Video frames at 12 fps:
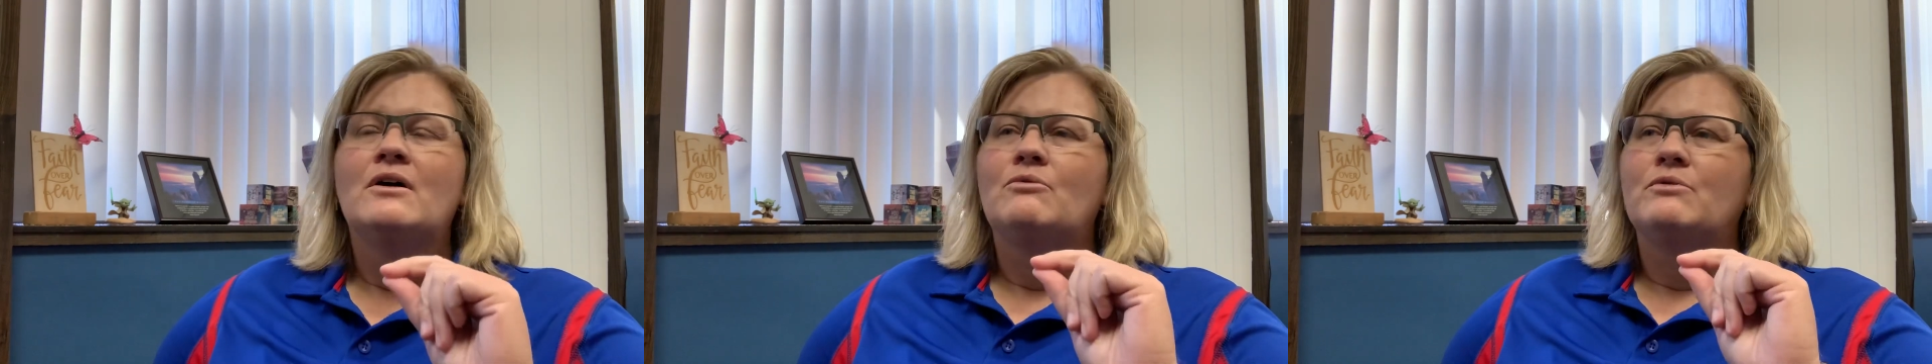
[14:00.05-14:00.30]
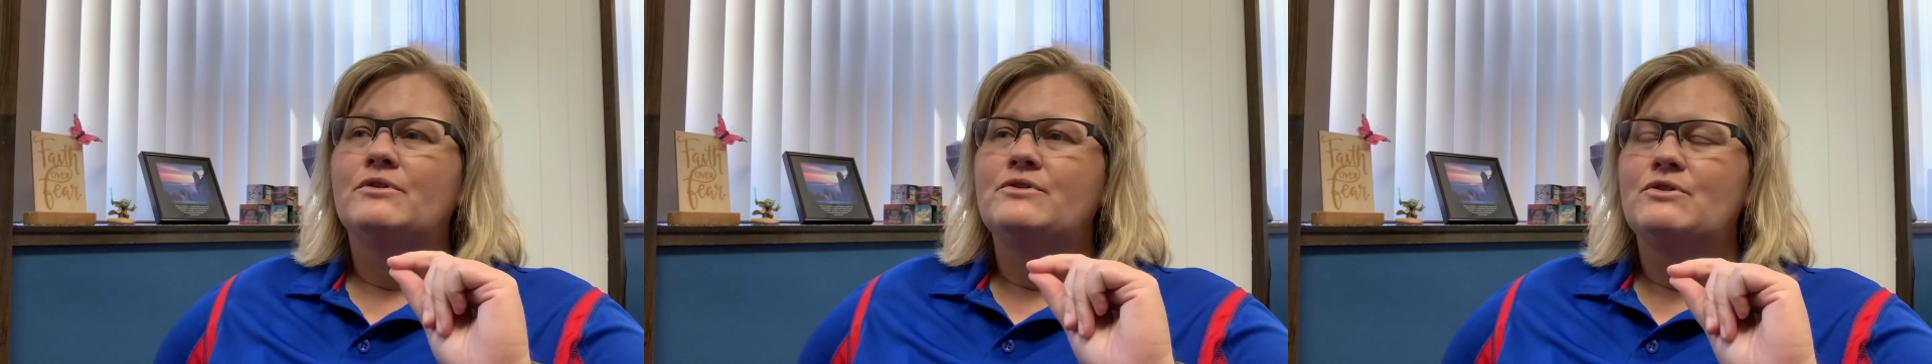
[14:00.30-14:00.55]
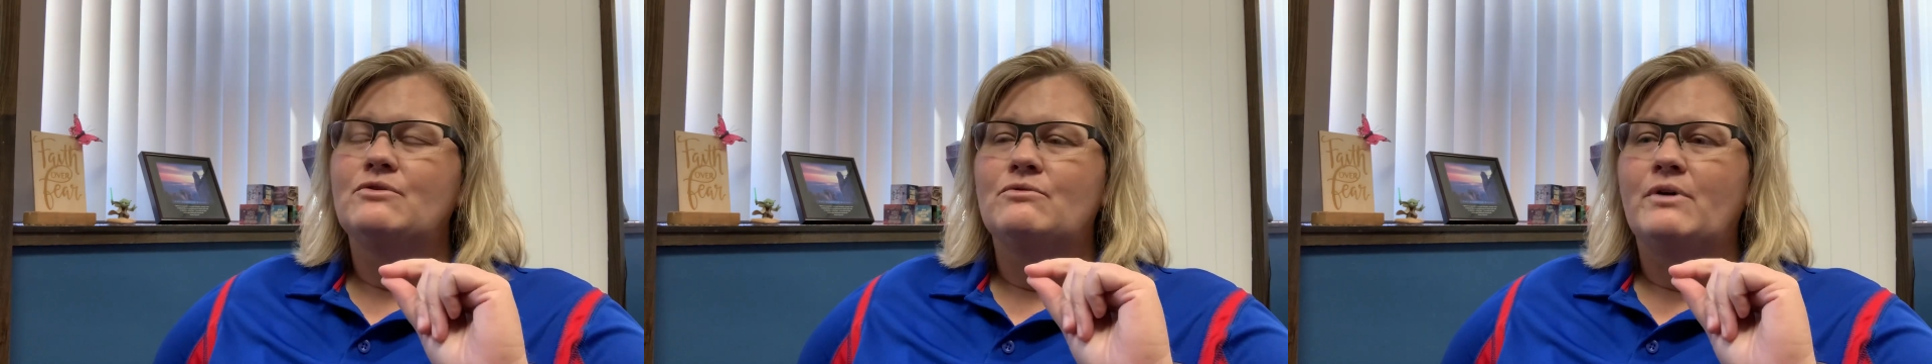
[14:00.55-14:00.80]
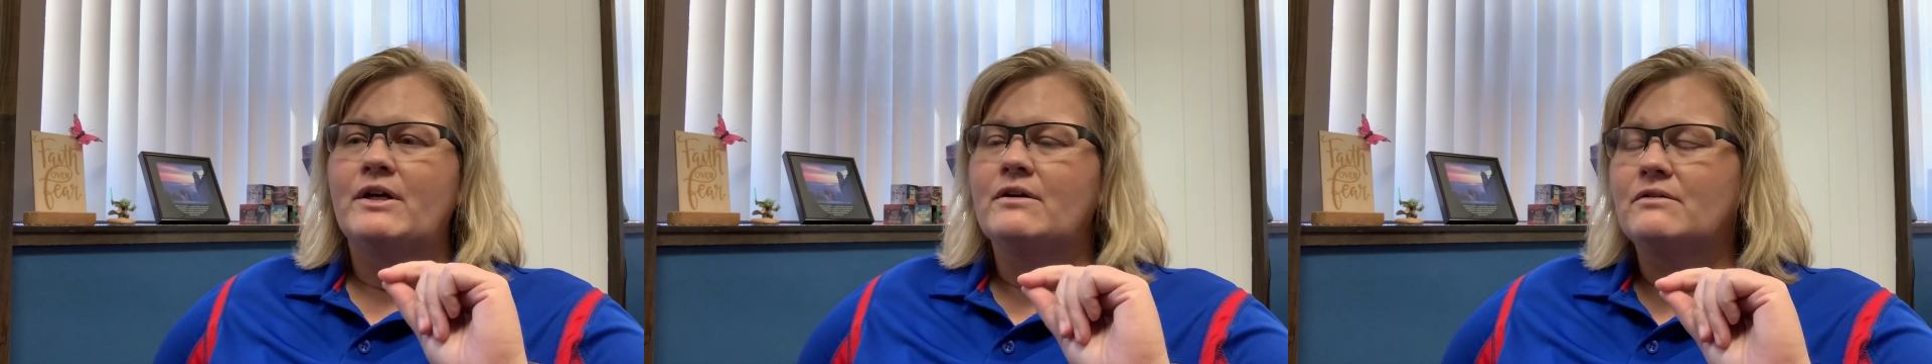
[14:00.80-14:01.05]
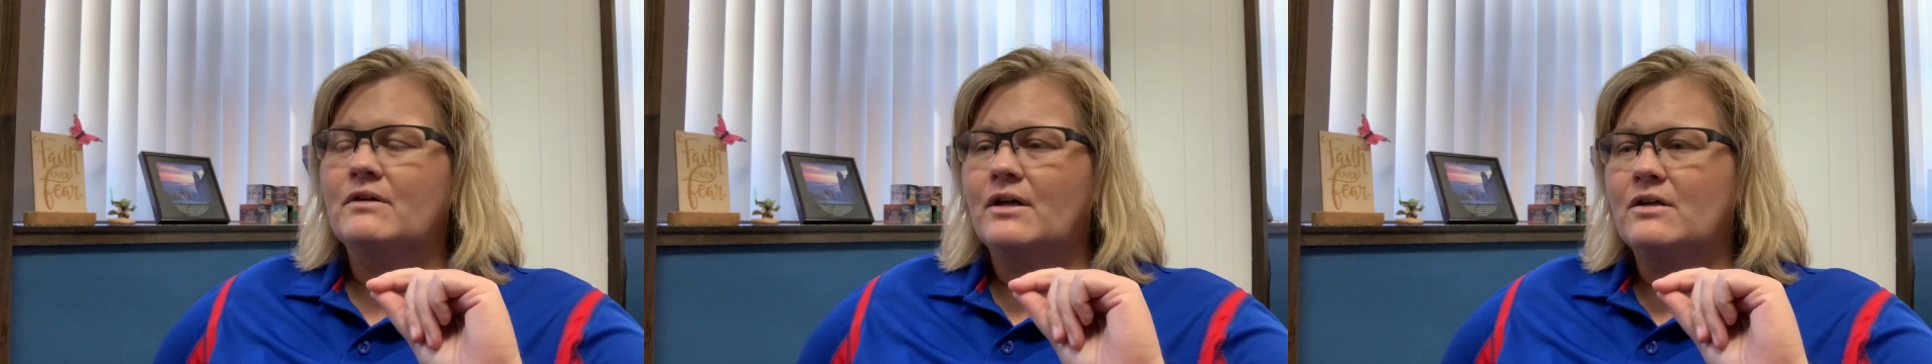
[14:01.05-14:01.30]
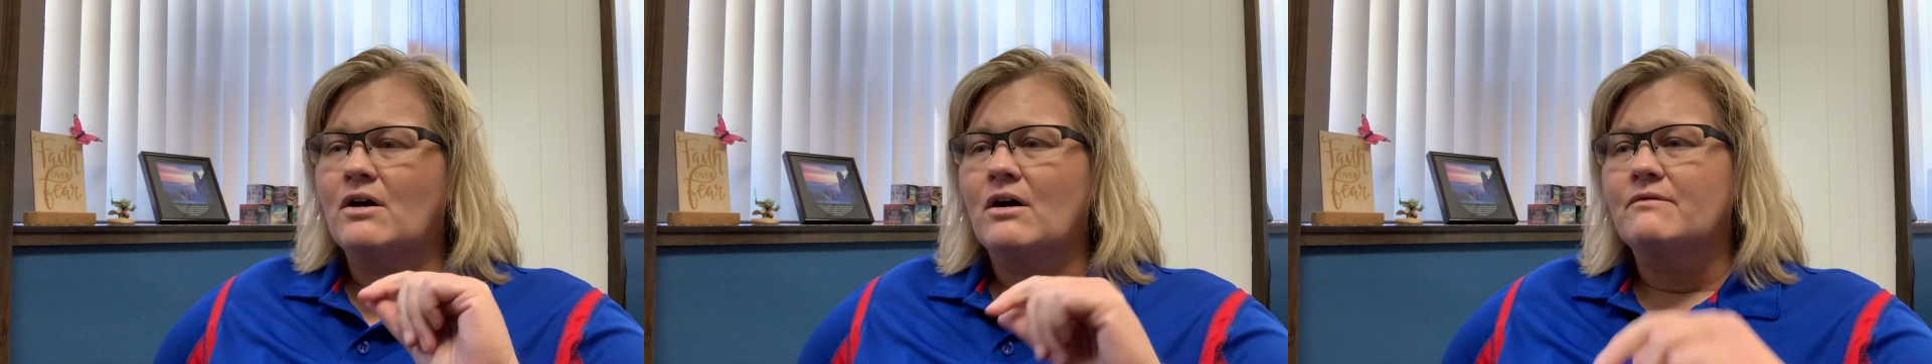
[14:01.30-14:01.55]
We'll do a
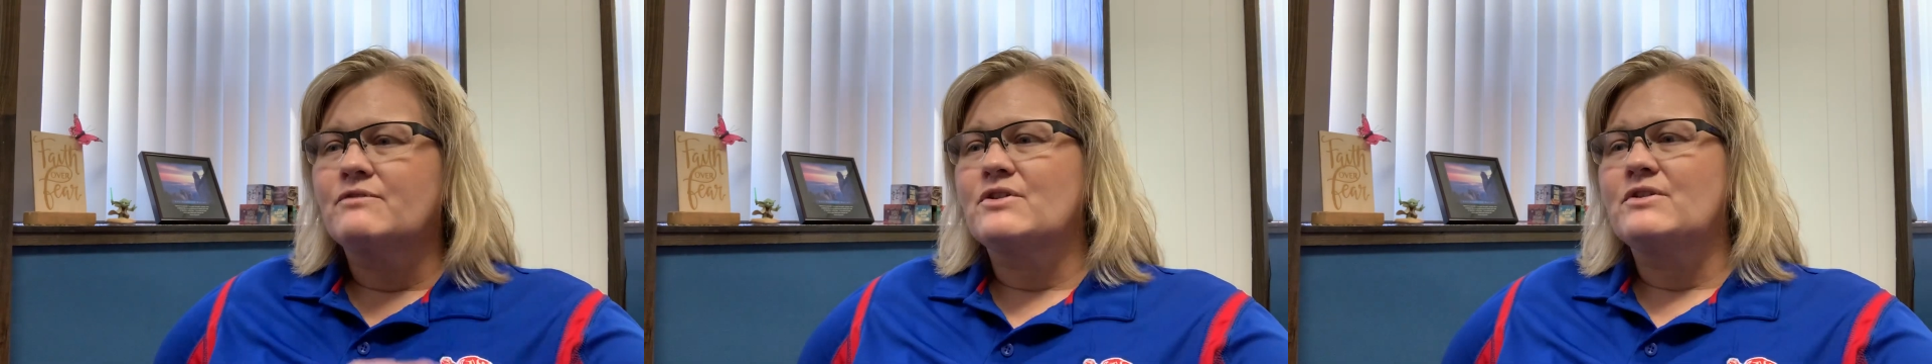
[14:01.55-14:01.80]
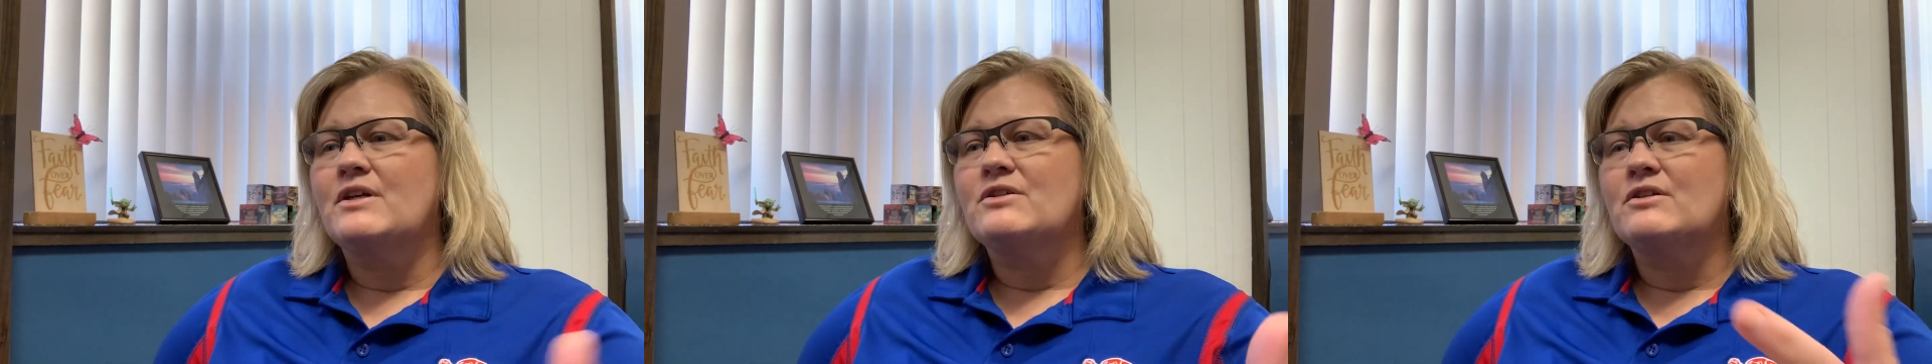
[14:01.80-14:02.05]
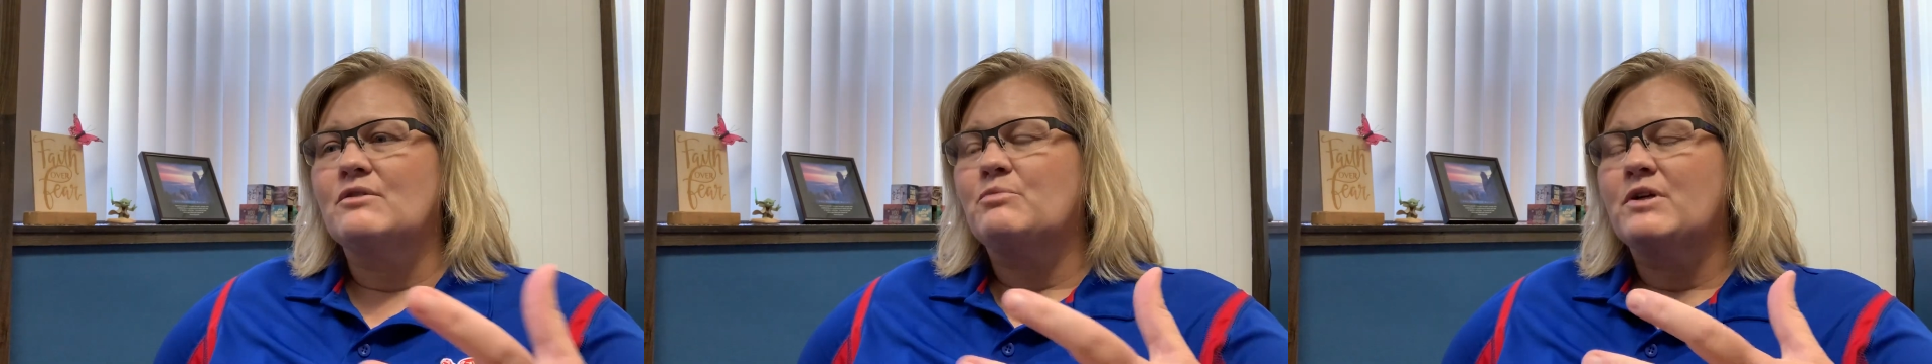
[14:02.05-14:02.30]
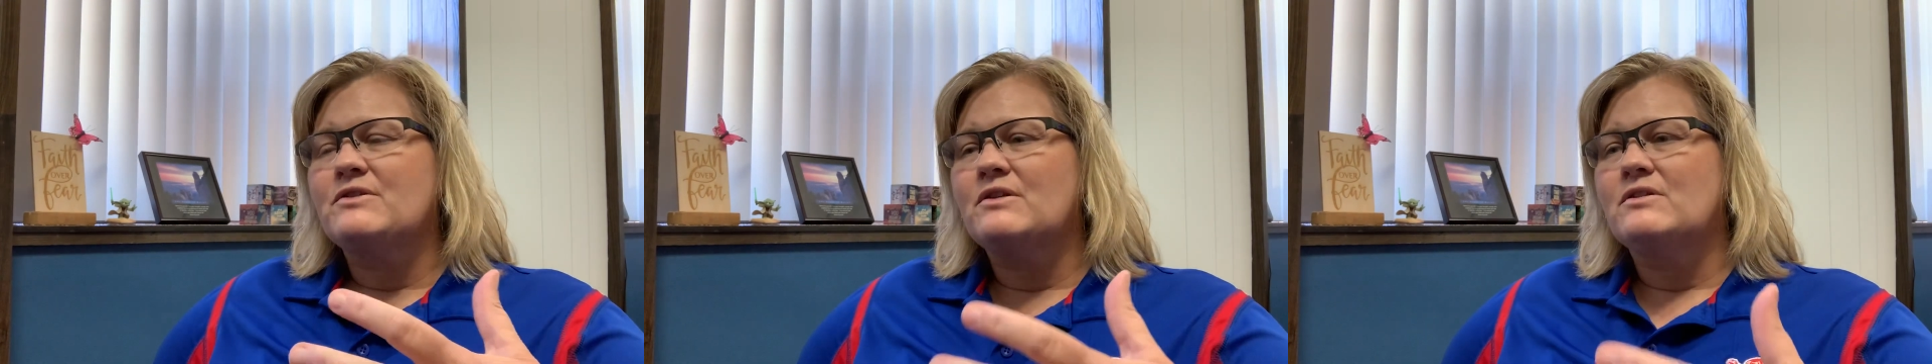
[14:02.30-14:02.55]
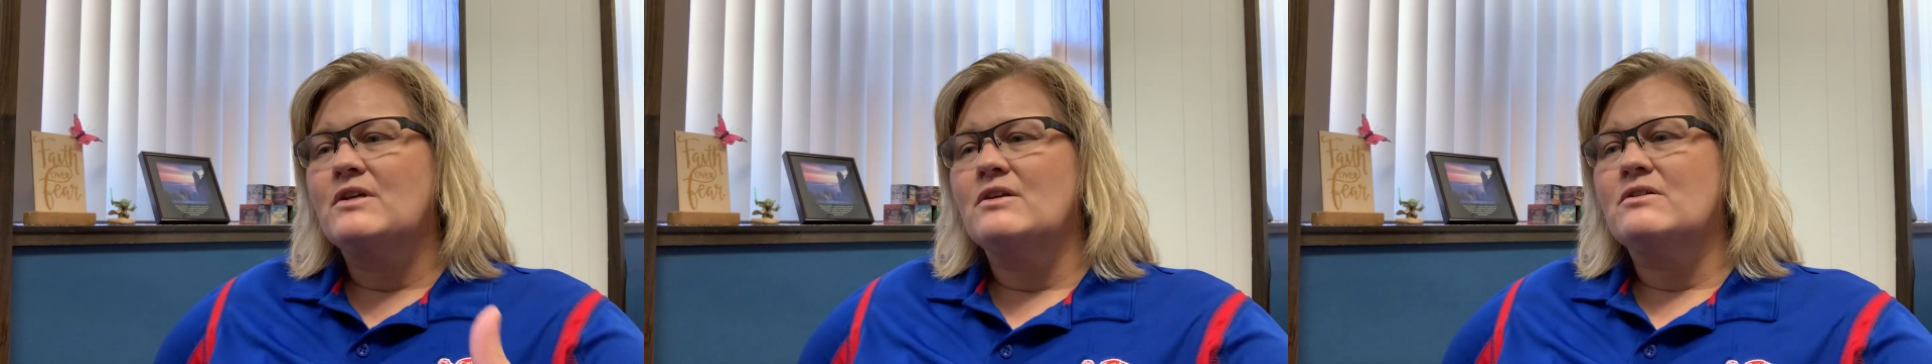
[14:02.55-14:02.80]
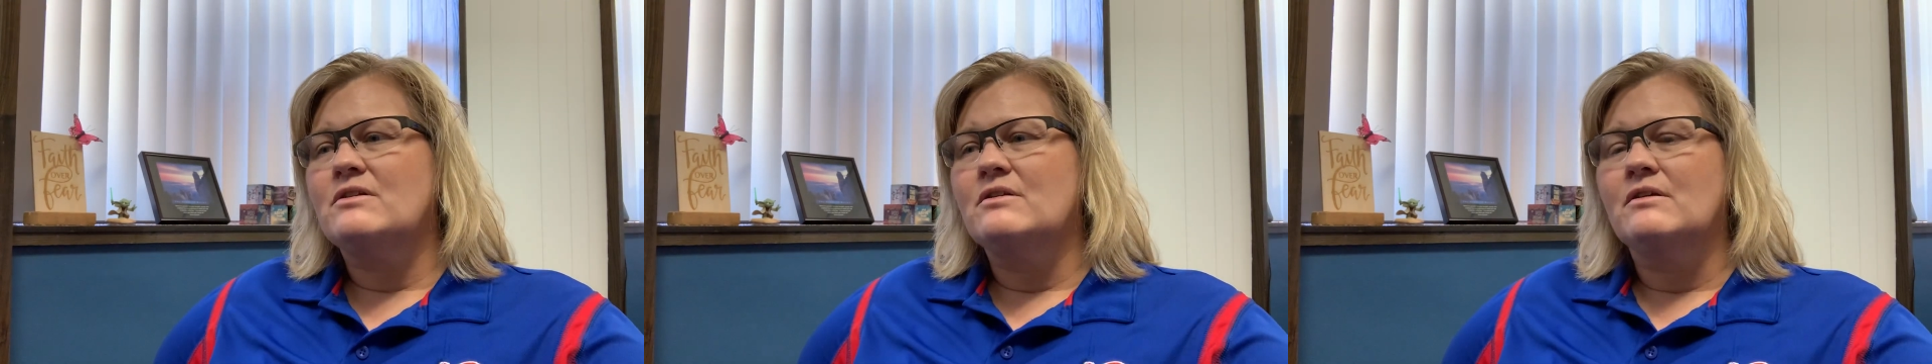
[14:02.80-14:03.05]
conversation, a
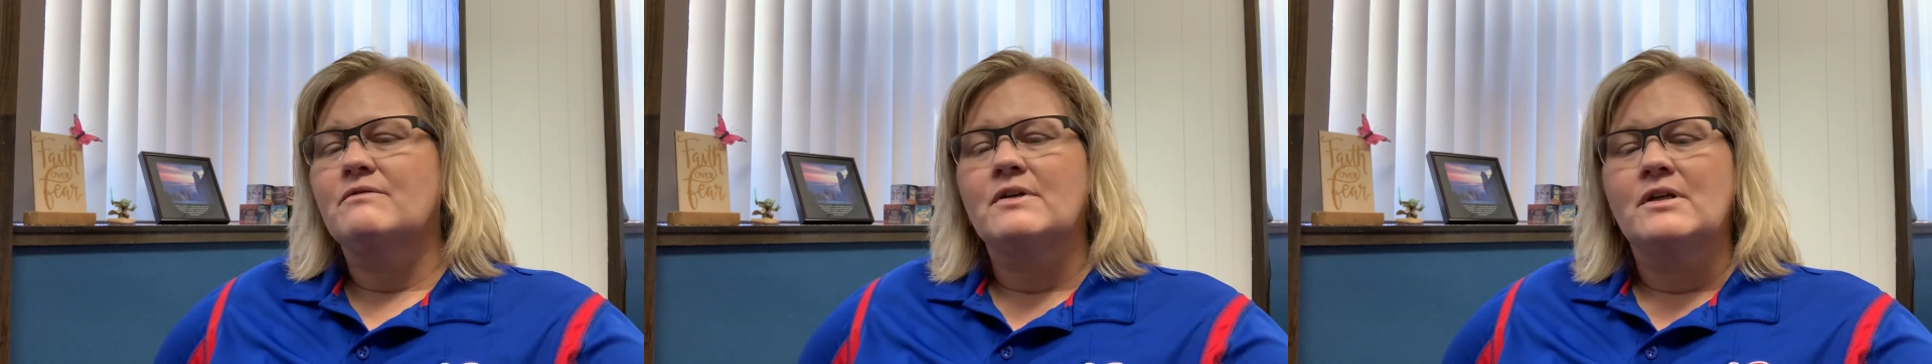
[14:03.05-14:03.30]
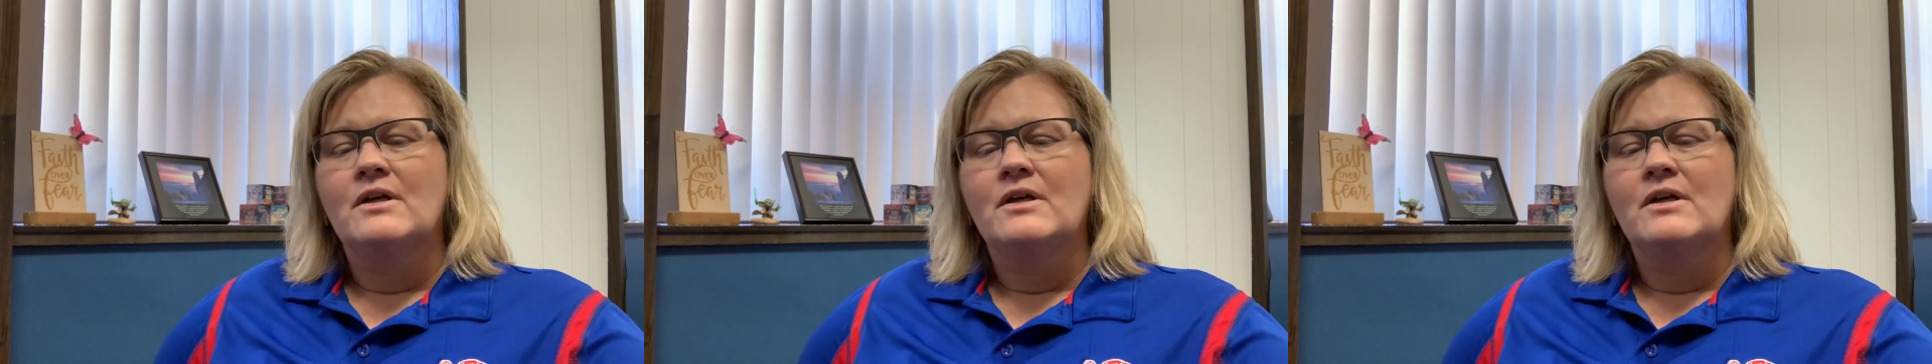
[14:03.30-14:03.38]
presentation of a